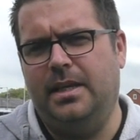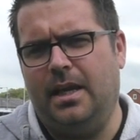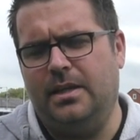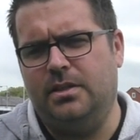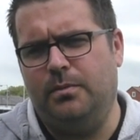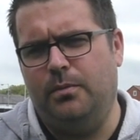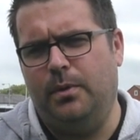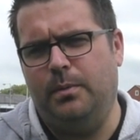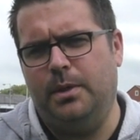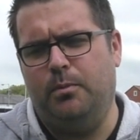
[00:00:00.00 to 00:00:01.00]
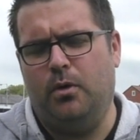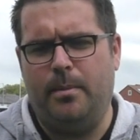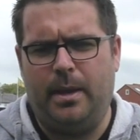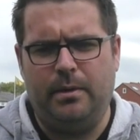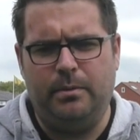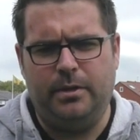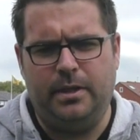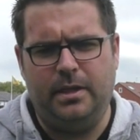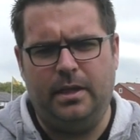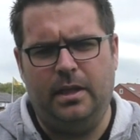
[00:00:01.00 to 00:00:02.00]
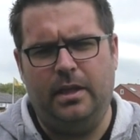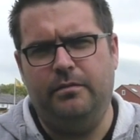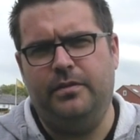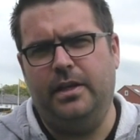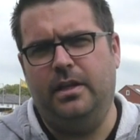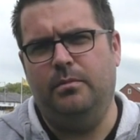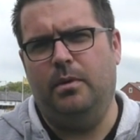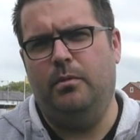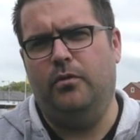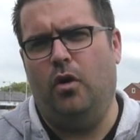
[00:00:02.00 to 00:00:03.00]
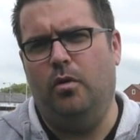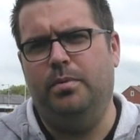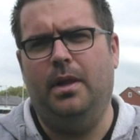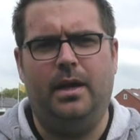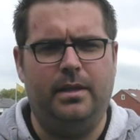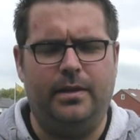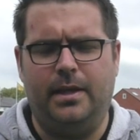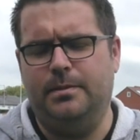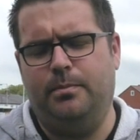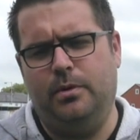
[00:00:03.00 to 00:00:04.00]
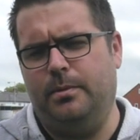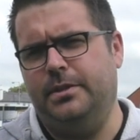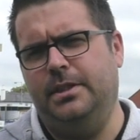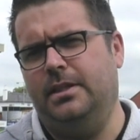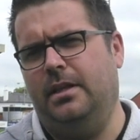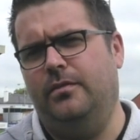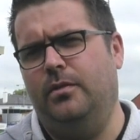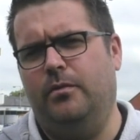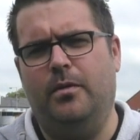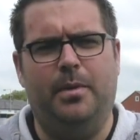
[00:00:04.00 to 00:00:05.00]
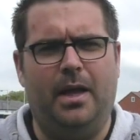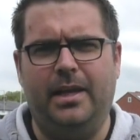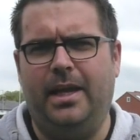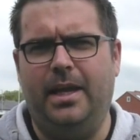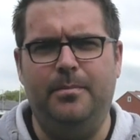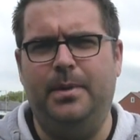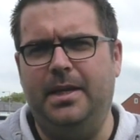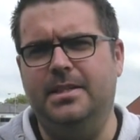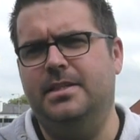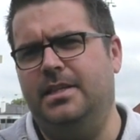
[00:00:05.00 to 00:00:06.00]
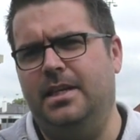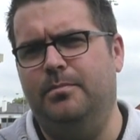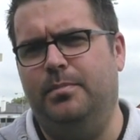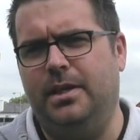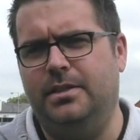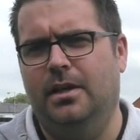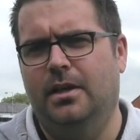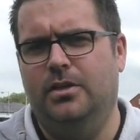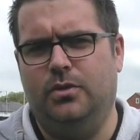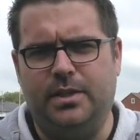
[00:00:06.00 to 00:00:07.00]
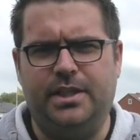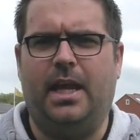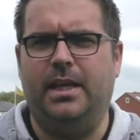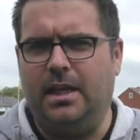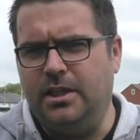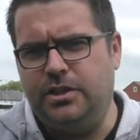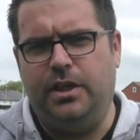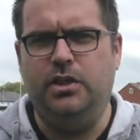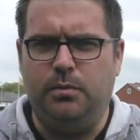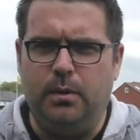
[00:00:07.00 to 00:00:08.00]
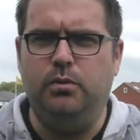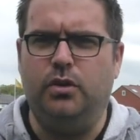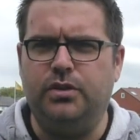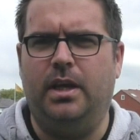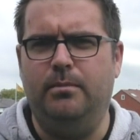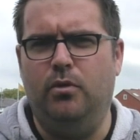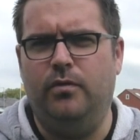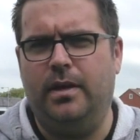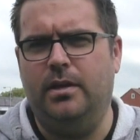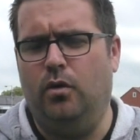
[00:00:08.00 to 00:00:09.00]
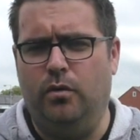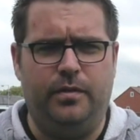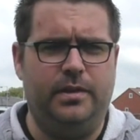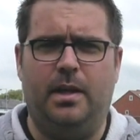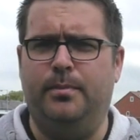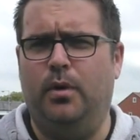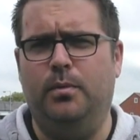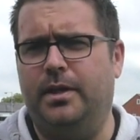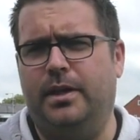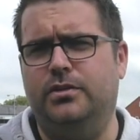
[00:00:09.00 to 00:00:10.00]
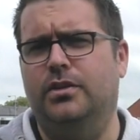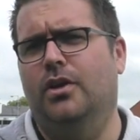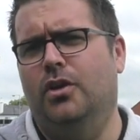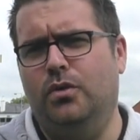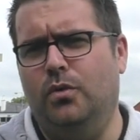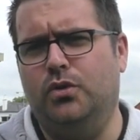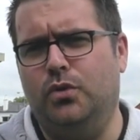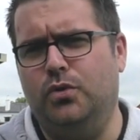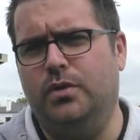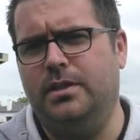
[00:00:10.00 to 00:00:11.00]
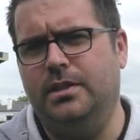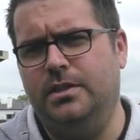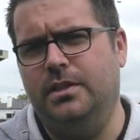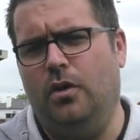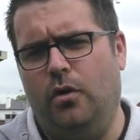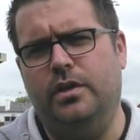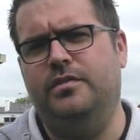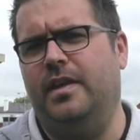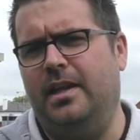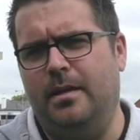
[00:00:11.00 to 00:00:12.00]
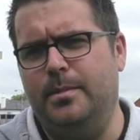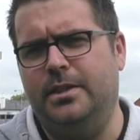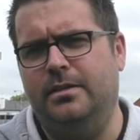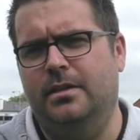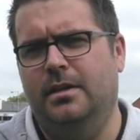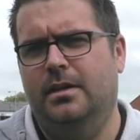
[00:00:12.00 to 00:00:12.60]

Yeah, it's something we spoke about with Ian and Claire on Friday, and we've got plan, I think you spoke to us in his interview, we've got plan A, B and C in place, so as the guidelines change, we'll just keep moving, and hopefully to a point where there is no social distancing or it's very limited.